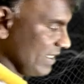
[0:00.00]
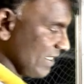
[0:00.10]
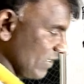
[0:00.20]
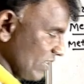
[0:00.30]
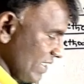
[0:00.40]

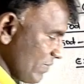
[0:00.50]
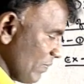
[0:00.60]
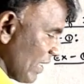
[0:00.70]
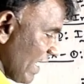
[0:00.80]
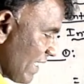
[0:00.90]
Now this
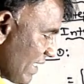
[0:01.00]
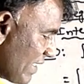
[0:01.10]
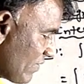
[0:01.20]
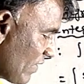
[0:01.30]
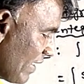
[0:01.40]

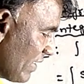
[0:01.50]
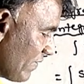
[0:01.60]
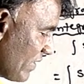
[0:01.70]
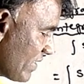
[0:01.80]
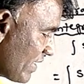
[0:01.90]
bracket value
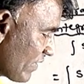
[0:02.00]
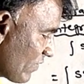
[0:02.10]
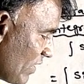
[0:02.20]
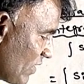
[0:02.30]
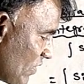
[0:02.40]
is
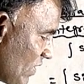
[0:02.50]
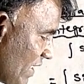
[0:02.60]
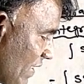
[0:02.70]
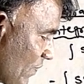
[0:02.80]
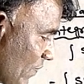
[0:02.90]
equal to
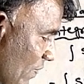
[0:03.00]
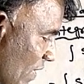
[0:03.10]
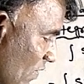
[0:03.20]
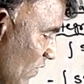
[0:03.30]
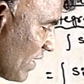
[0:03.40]
t.
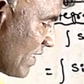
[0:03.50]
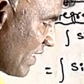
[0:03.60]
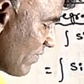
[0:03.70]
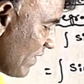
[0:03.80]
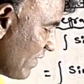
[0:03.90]
What is
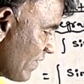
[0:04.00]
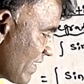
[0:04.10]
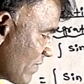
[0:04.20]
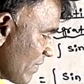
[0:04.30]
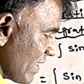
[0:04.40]
that?
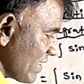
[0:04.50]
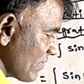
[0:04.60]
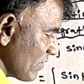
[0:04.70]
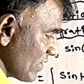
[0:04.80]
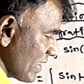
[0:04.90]
5x minus
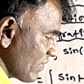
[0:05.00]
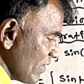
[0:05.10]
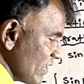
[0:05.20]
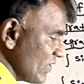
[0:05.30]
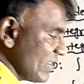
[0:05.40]
4
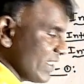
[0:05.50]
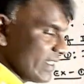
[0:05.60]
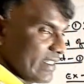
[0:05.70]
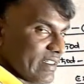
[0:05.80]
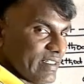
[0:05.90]
equal to t.
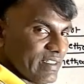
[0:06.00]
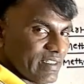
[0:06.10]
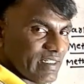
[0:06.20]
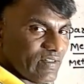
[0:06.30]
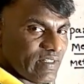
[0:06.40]

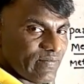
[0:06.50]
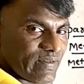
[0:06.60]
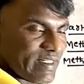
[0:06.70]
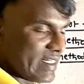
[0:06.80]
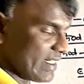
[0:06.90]
Now
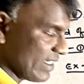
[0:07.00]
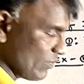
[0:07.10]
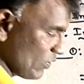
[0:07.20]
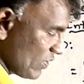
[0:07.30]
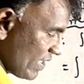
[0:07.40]
differentiate on
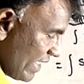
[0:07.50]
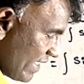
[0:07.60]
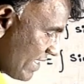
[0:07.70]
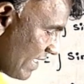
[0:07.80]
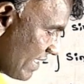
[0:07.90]
both
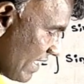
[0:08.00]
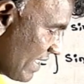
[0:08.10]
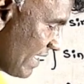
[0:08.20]
sides. Then